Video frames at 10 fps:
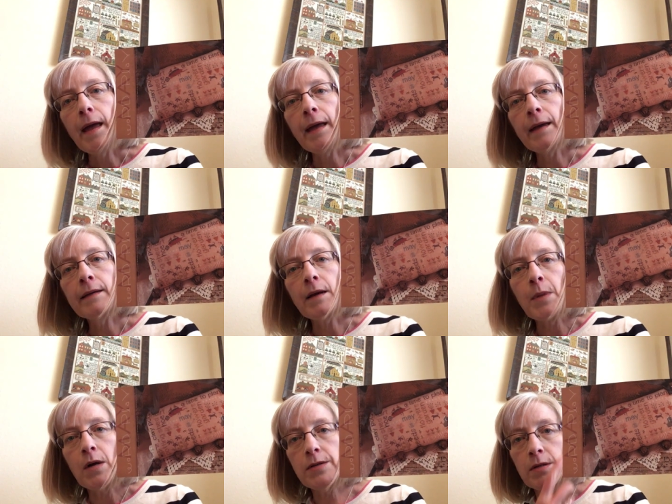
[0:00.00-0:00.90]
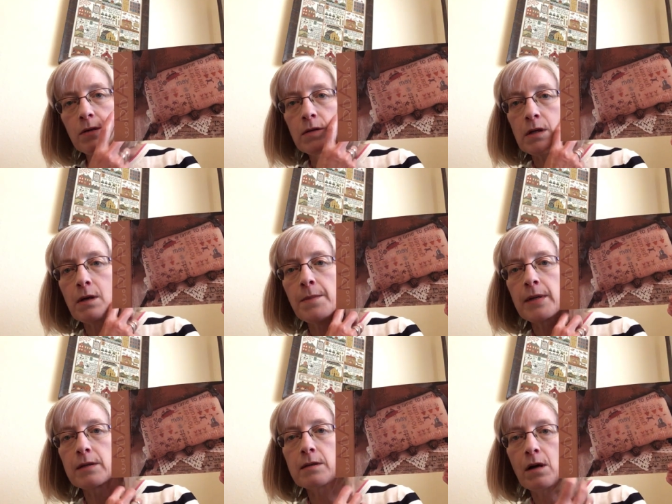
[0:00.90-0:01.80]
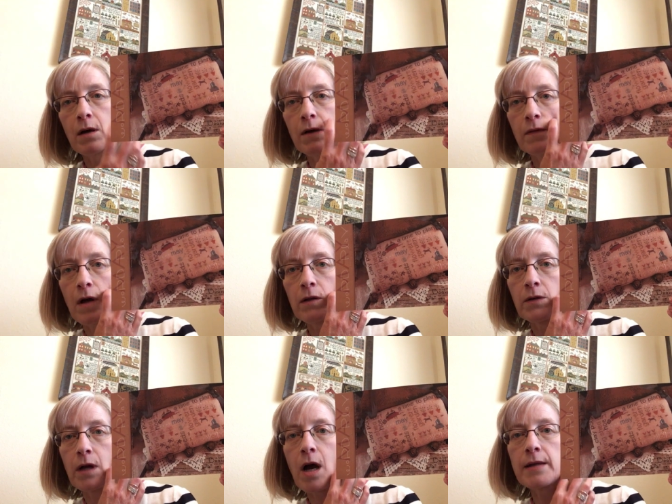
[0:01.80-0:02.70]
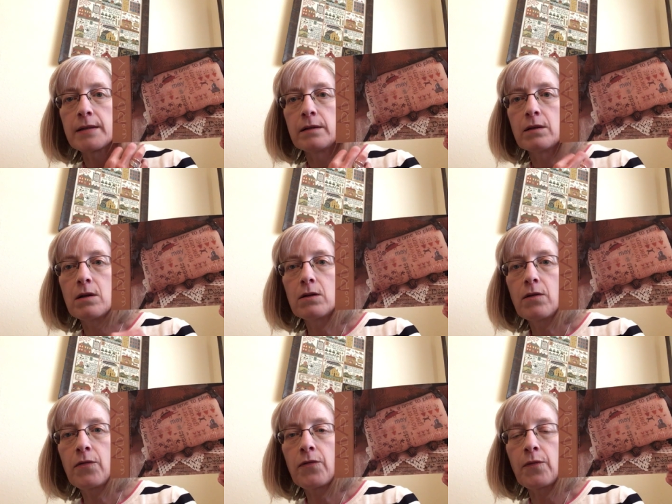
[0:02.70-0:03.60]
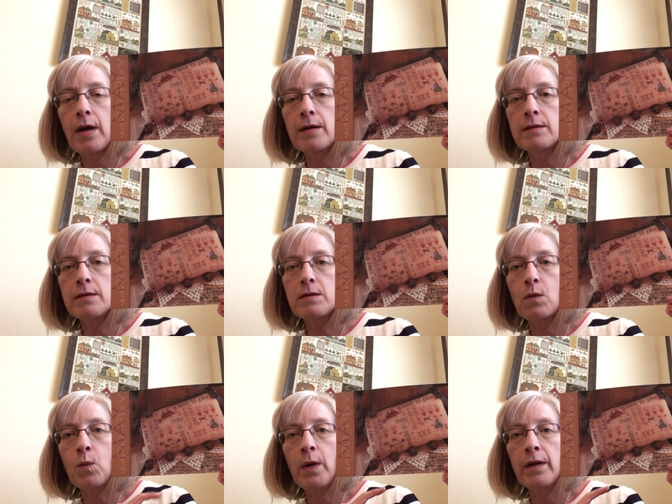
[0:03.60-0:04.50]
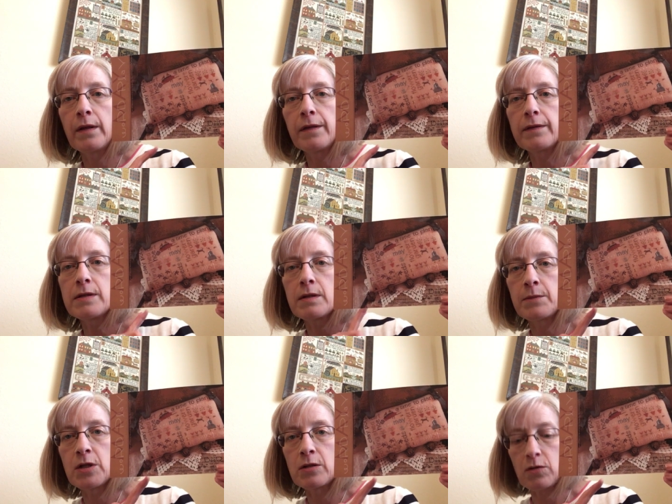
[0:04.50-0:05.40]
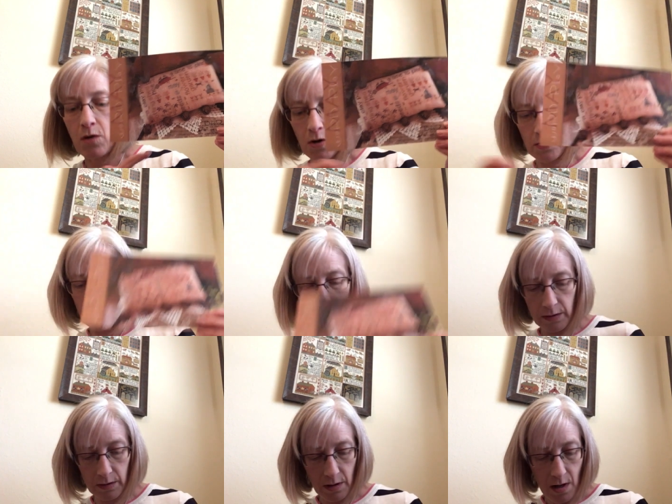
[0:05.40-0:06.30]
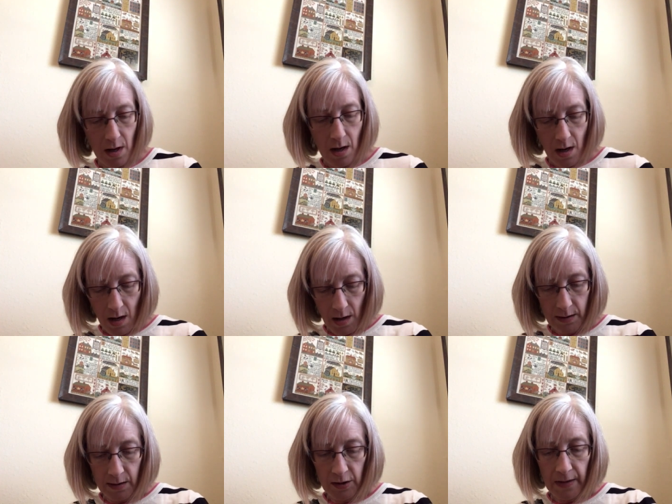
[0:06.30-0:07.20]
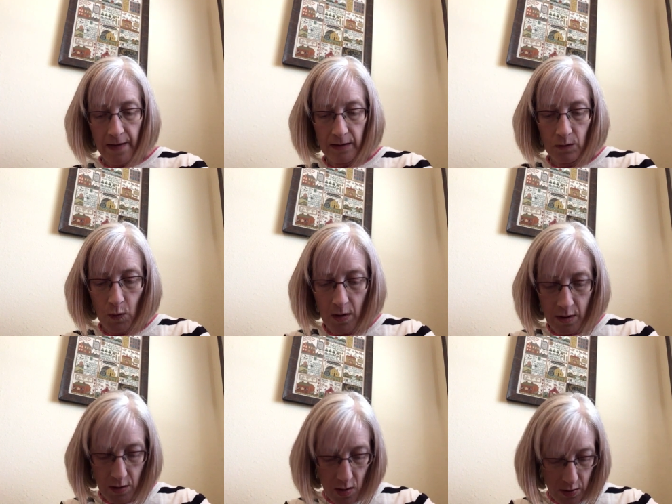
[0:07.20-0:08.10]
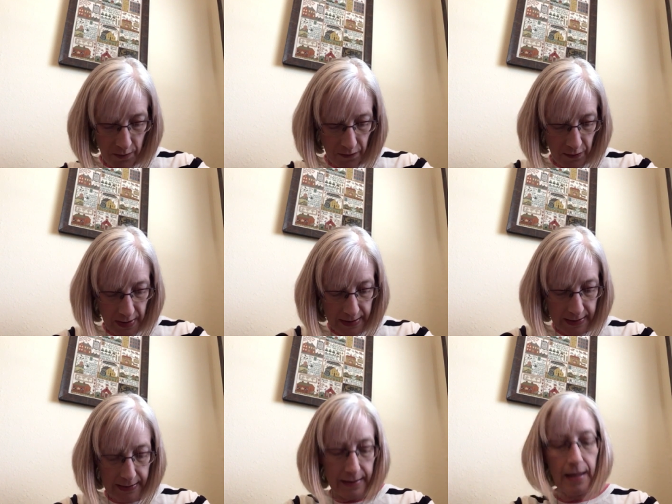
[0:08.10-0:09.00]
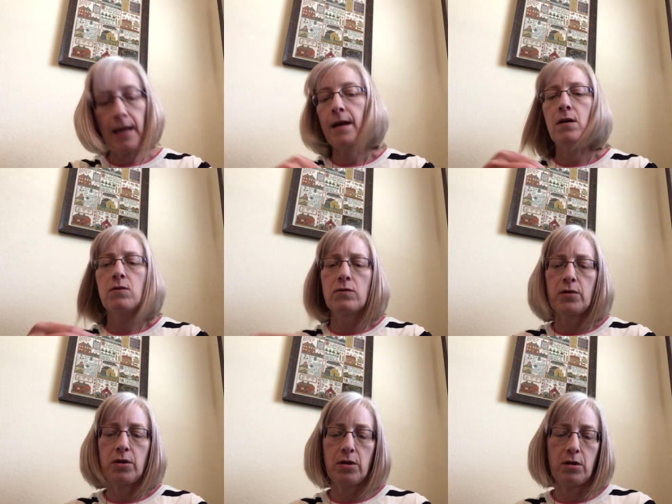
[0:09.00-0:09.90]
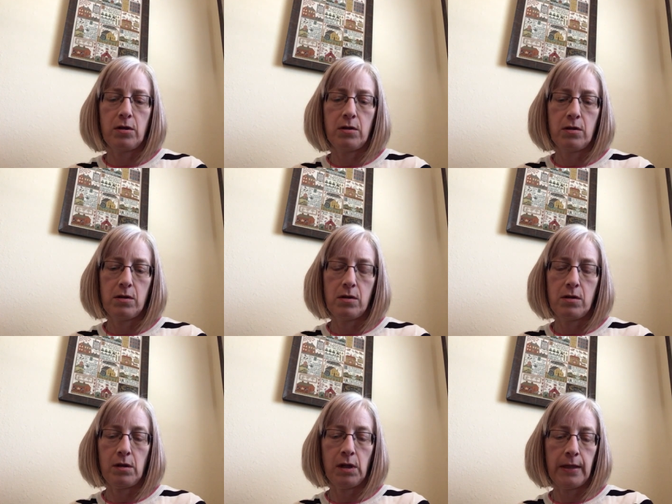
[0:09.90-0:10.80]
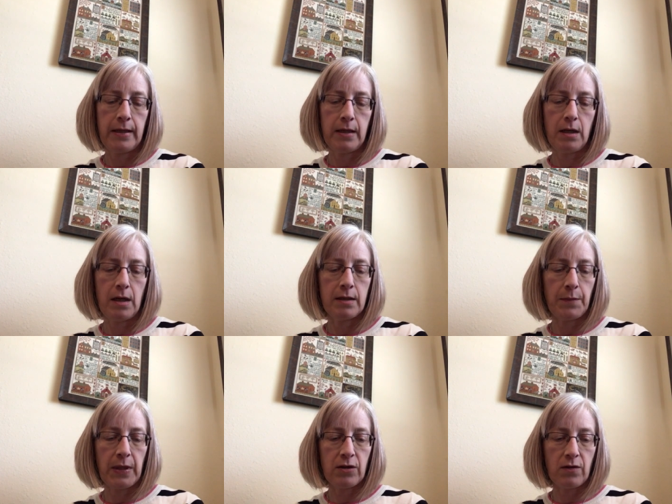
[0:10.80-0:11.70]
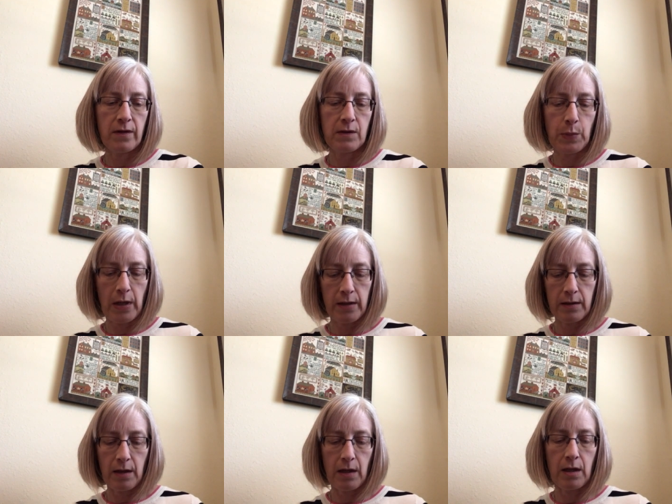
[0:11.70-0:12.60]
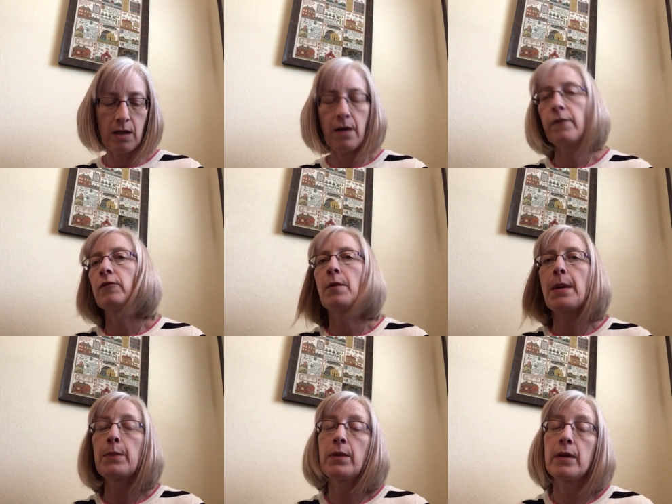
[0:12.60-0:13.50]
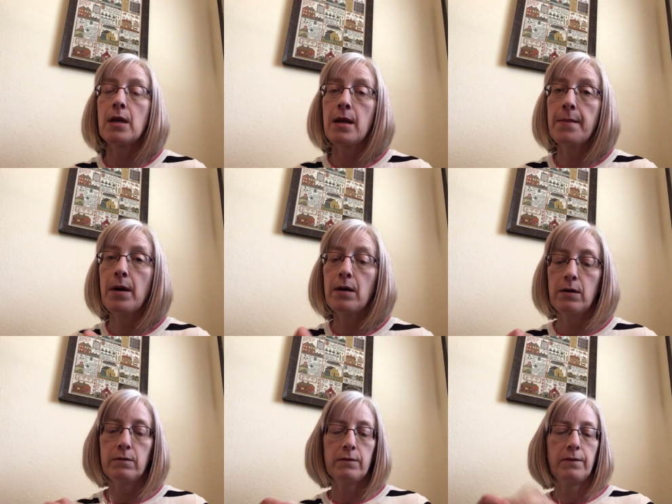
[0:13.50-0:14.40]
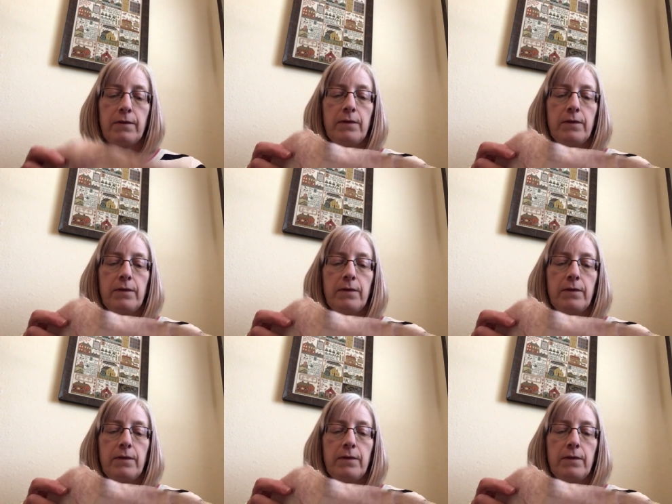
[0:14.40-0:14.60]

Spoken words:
And I'm also using a mix of color and cotton threads with some gentle arts. Stitching this one on 36 count linen. It's a picture of this plus that I can never remember the name of.